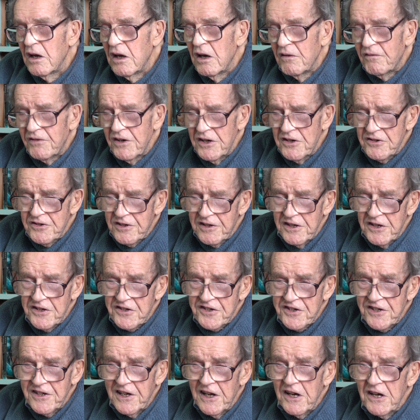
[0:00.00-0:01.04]
eventually it
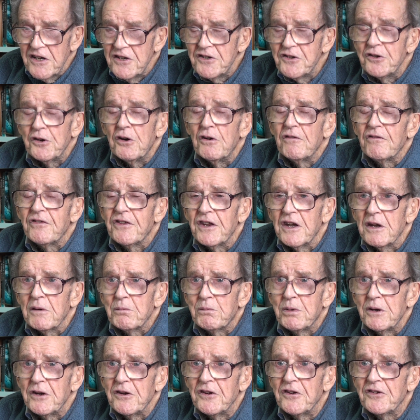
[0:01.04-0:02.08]
slides off
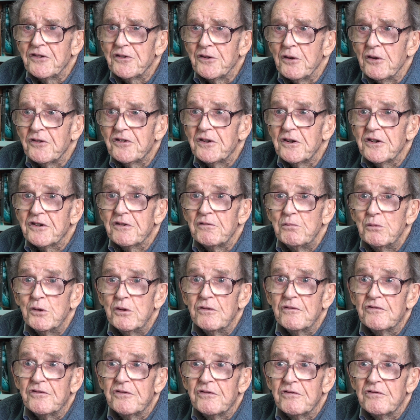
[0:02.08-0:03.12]
that pedestal, so it's
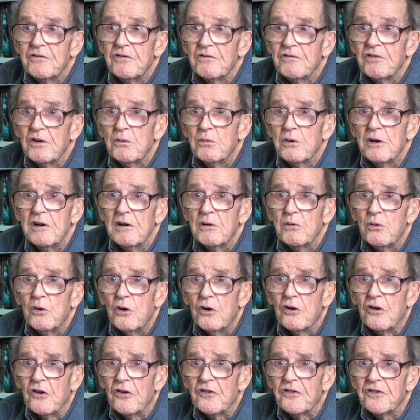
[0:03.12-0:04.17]
moved from where it
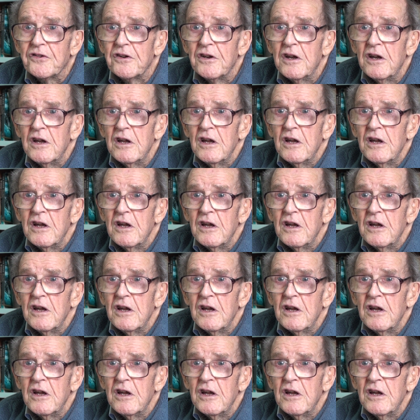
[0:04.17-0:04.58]
was.